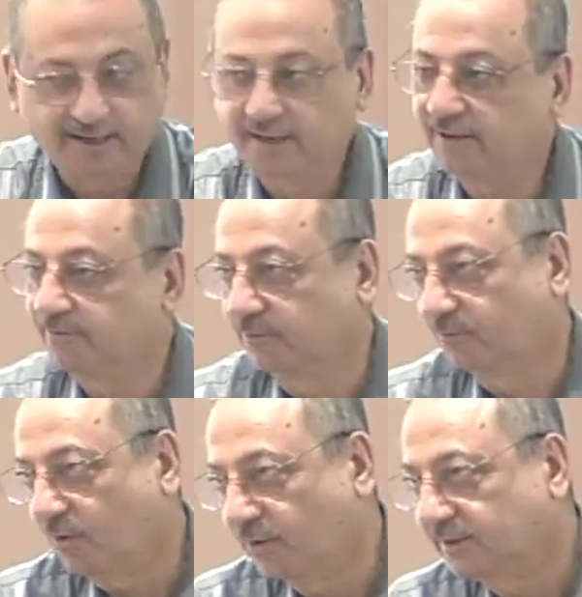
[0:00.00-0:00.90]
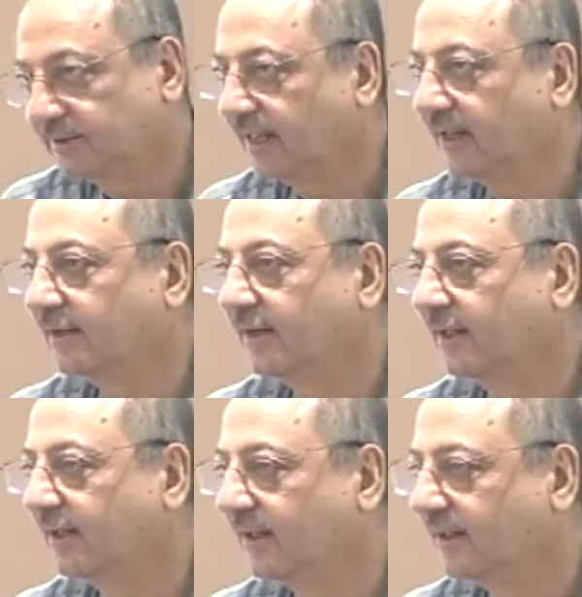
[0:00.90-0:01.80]
If you won't, then
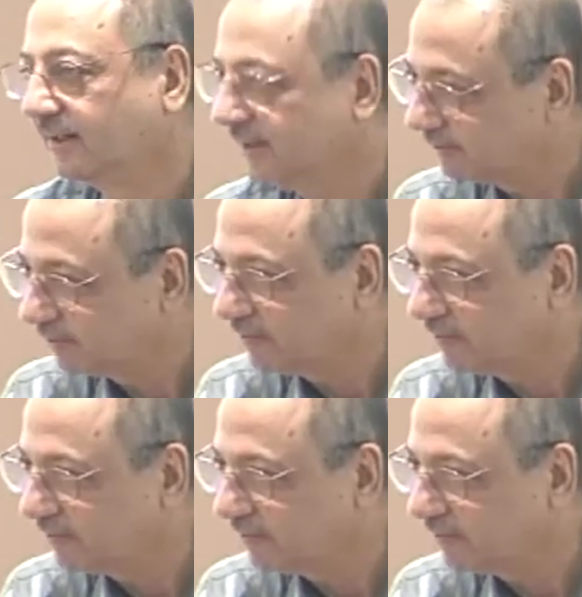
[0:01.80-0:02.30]
it will